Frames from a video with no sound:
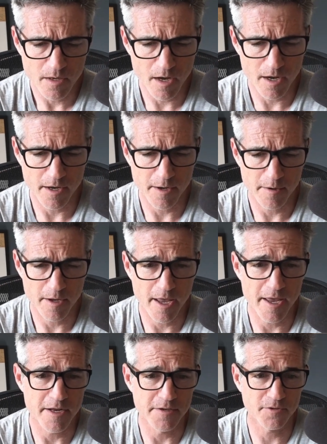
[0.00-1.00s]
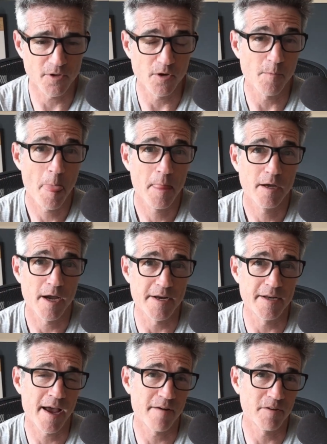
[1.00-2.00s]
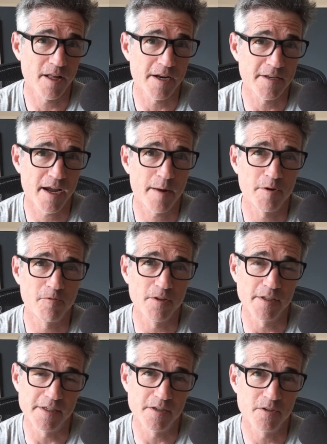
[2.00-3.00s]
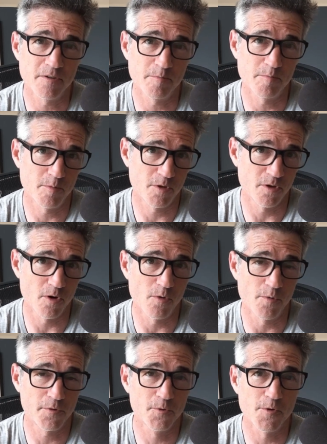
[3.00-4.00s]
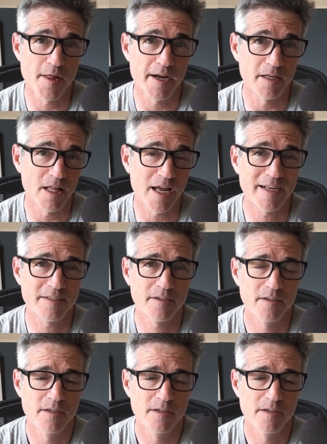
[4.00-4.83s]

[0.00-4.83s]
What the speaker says: And so I didn't have a of time to really go through that a lot,